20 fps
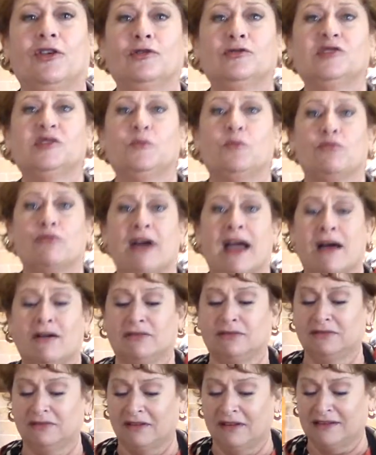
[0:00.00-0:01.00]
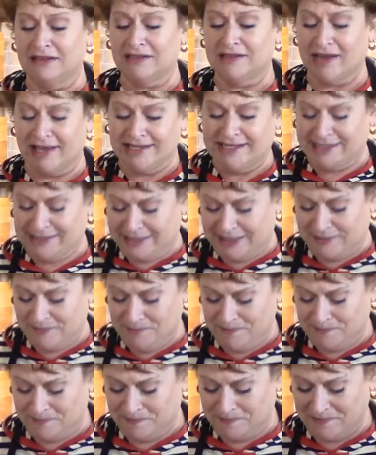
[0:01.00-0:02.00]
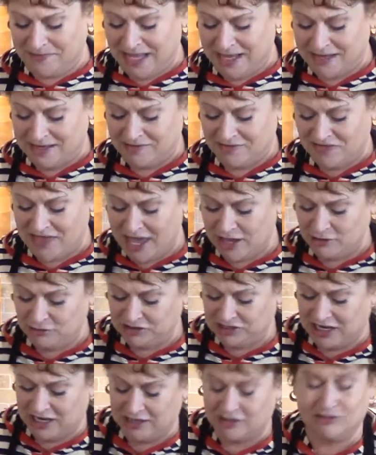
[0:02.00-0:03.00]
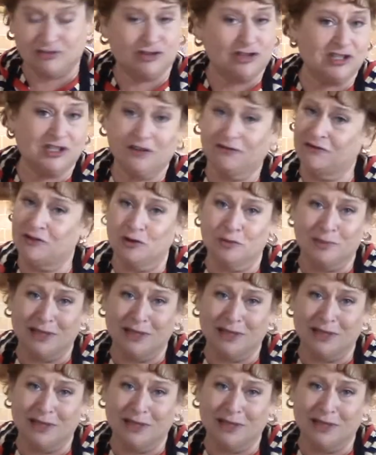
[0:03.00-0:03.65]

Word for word: those brown nicely. That'll take just a few